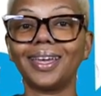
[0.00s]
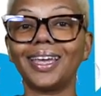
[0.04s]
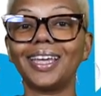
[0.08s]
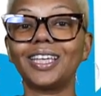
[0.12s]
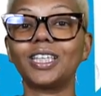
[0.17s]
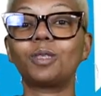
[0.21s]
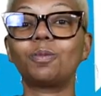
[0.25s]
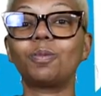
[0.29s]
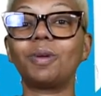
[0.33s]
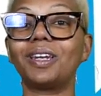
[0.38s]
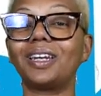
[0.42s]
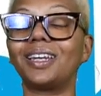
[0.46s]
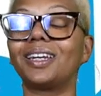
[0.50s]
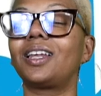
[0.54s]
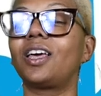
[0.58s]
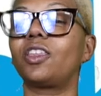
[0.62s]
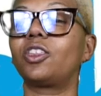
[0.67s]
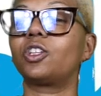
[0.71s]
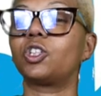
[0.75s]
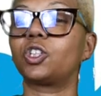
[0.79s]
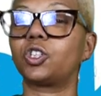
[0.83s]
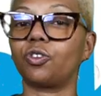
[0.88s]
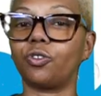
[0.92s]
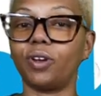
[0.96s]
It's been
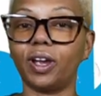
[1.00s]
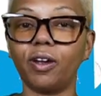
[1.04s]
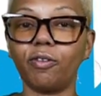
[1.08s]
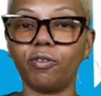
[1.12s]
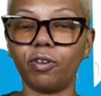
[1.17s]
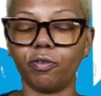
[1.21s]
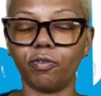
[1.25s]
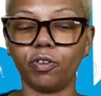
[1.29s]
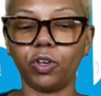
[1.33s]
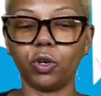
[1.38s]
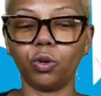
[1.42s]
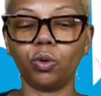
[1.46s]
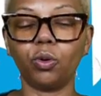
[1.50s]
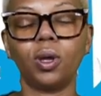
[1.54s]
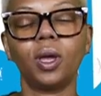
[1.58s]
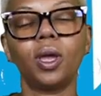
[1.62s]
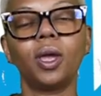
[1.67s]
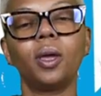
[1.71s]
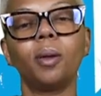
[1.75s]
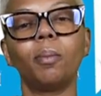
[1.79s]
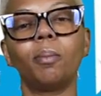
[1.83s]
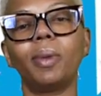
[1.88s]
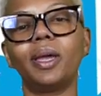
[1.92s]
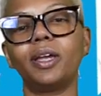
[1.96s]
another strain review.
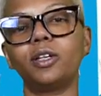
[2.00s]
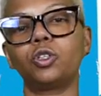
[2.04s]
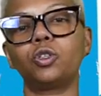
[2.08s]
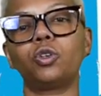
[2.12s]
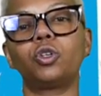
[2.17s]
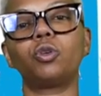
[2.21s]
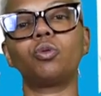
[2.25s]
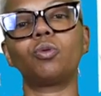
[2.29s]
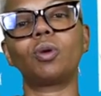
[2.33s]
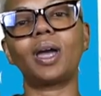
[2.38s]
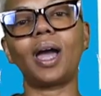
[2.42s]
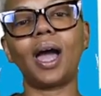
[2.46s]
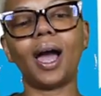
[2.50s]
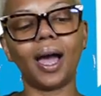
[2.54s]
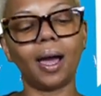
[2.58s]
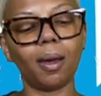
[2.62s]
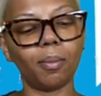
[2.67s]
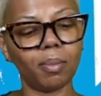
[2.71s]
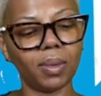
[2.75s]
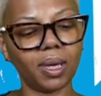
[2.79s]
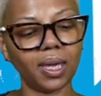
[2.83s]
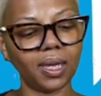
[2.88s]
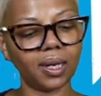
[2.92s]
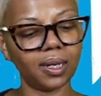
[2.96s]
Make sure you
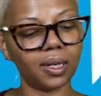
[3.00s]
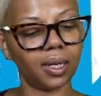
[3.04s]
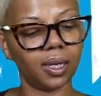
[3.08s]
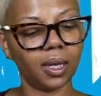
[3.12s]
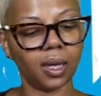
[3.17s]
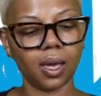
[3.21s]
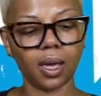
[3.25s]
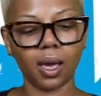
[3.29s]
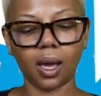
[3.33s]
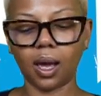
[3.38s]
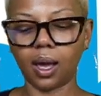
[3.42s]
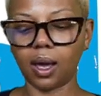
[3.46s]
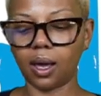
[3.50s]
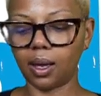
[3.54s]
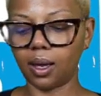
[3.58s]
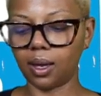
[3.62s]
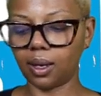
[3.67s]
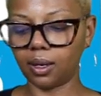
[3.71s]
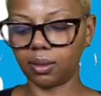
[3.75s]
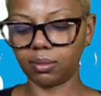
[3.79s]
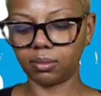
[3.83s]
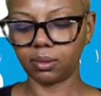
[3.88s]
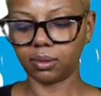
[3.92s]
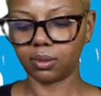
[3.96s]
comment.
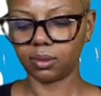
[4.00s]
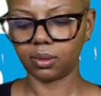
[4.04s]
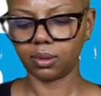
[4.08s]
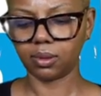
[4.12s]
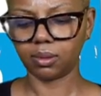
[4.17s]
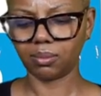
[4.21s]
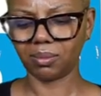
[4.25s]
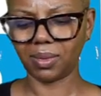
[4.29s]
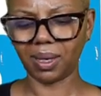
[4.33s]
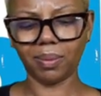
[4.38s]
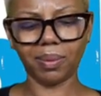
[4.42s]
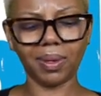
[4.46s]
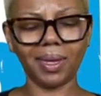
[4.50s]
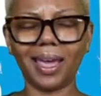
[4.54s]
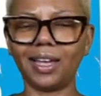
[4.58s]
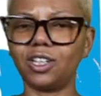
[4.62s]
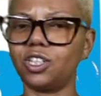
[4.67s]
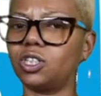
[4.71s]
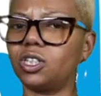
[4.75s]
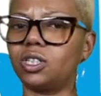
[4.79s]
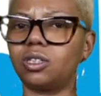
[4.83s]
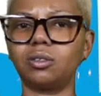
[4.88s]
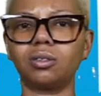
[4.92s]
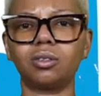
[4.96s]
Maybe I
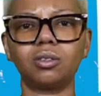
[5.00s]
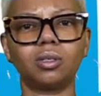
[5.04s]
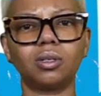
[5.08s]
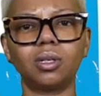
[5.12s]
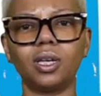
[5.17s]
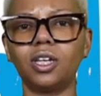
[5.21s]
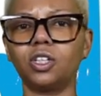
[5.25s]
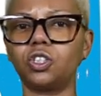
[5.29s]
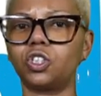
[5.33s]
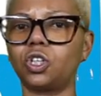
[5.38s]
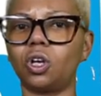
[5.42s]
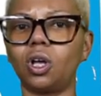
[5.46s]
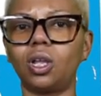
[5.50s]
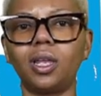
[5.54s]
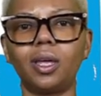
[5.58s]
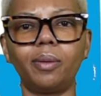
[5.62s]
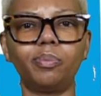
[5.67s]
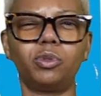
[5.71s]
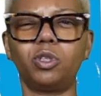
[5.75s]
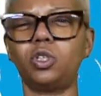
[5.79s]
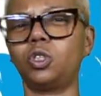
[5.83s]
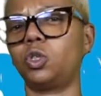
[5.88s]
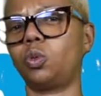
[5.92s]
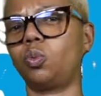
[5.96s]
should hit y'all
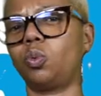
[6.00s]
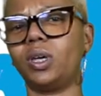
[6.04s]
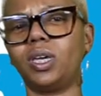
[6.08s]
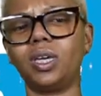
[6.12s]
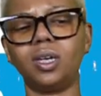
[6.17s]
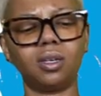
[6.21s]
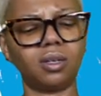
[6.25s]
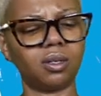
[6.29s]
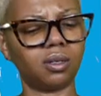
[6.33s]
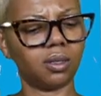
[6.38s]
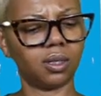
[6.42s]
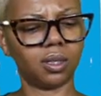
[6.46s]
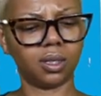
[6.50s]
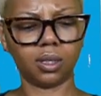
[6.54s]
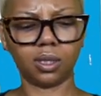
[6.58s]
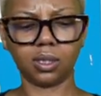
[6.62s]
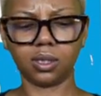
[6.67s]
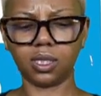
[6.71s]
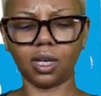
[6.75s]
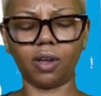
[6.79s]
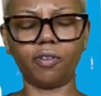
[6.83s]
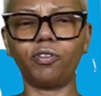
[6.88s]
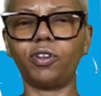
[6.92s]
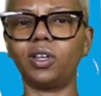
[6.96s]
up this week.
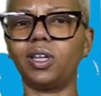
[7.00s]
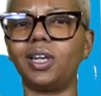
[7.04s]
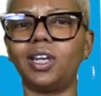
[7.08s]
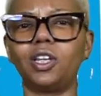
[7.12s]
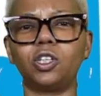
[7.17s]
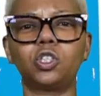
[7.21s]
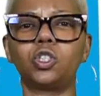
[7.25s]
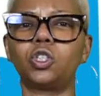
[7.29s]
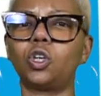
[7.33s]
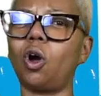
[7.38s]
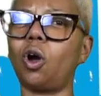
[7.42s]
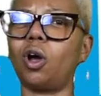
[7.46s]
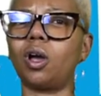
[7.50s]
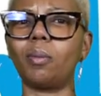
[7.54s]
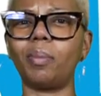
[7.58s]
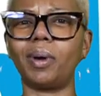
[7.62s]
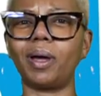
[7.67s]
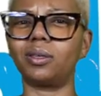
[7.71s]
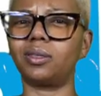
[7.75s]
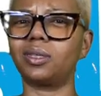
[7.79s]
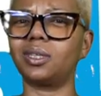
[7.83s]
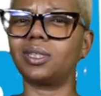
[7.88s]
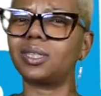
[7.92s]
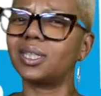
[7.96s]
Definitely let's talk
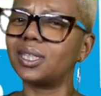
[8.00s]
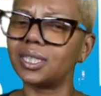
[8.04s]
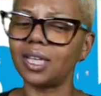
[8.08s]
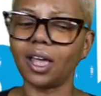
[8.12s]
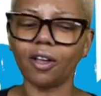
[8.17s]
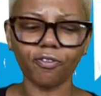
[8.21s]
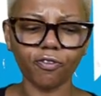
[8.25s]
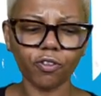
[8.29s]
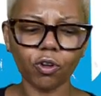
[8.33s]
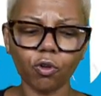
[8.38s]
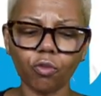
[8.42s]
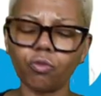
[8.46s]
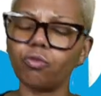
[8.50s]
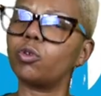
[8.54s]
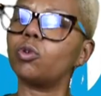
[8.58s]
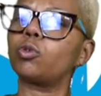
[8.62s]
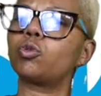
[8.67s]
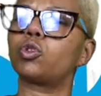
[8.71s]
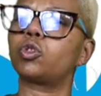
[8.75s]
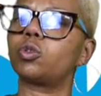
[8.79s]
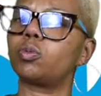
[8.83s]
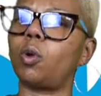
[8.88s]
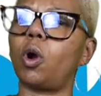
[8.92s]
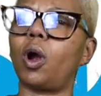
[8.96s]
about this because I feel real
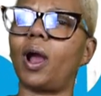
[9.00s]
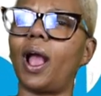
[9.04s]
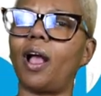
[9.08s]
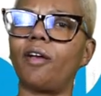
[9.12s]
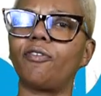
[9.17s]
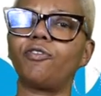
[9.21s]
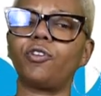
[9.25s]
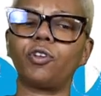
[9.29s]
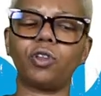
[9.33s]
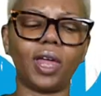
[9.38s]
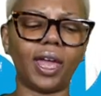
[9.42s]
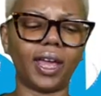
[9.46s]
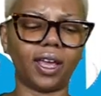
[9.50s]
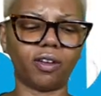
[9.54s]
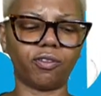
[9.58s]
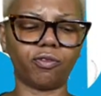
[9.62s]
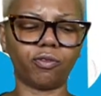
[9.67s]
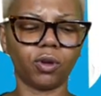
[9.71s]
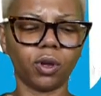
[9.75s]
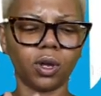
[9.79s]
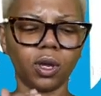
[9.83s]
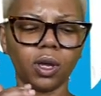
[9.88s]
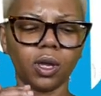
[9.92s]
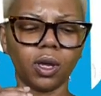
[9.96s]
smart. I feel like if
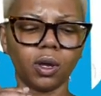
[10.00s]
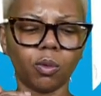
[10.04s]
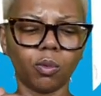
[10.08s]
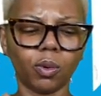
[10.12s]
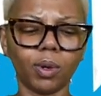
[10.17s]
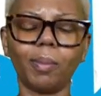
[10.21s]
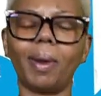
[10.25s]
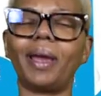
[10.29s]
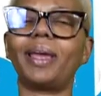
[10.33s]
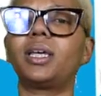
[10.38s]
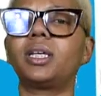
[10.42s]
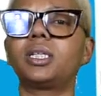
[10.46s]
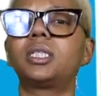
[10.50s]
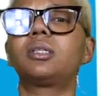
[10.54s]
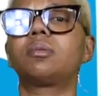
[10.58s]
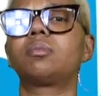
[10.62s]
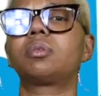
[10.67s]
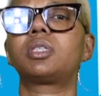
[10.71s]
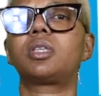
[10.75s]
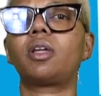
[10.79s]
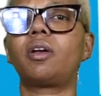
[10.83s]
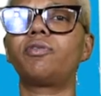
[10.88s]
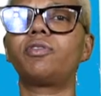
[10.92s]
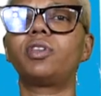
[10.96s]
we might get some
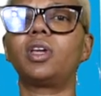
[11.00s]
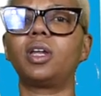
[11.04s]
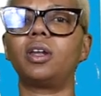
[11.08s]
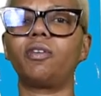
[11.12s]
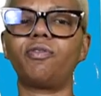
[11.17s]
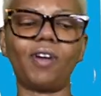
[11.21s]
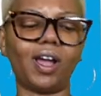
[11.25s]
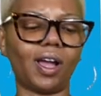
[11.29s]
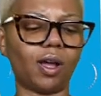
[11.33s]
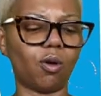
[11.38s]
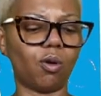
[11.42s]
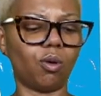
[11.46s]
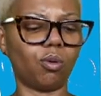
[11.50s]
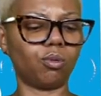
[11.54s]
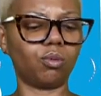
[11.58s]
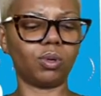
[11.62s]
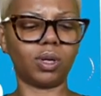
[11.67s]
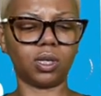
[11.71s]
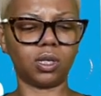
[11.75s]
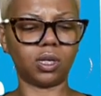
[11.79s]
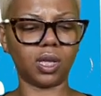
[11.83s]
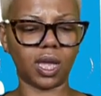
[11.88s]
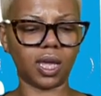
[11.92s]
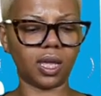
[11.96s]
stuff done if I go
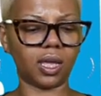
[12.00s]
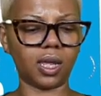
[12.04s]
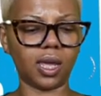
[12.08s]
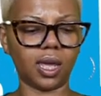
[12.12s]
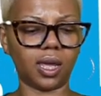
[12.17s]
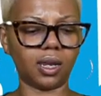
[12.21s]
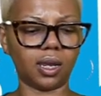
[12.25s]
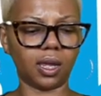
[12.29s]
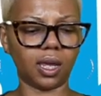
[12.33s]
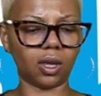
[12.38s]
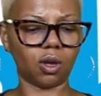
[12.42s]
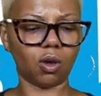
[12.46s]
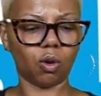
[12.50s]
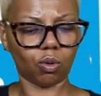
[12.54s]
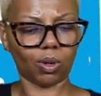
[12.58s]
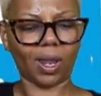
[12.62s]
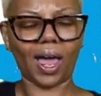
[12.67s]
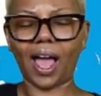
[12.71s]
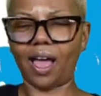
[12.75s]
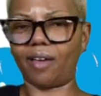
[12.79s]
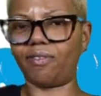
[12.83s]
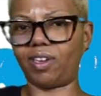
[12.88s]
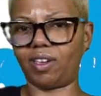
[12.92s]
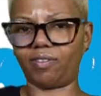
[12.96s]
and go
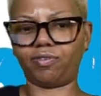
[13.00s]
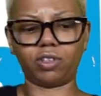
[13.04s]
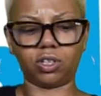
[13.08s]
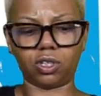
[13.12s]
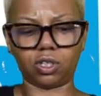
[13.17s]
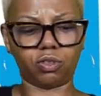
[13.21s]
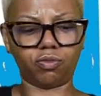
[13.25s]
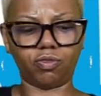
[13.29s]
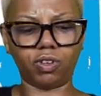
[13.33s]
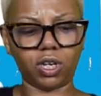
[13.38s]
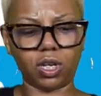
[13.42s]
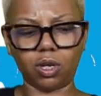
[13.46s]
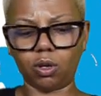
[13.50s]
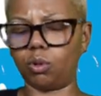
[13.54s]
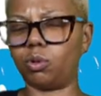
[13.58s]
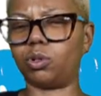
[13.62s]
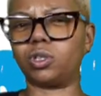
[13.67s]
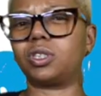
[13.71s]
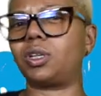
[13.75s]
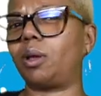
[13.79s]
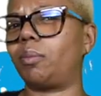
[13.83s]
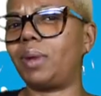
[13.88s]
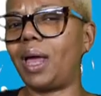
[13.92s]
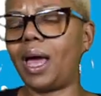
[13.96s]
live after this video or
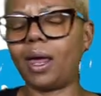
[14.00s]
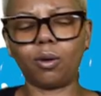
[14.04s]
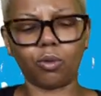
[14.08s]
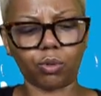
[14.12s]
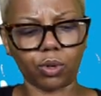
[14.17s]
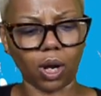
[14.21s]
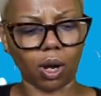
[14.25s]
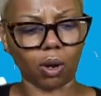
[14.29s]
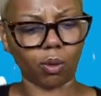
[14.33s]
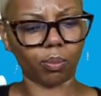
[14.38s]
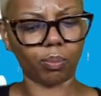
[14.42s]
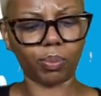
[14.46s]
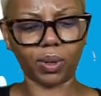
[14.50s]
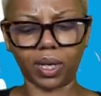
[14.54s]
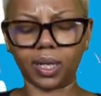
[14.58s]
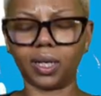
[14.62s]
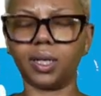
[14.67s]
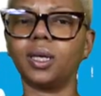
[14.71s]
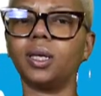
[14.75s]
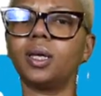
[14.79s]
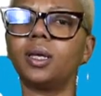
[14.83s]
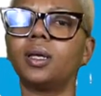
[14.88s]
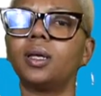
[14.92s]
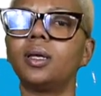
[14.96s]
something. I don't know.
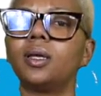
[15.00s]
But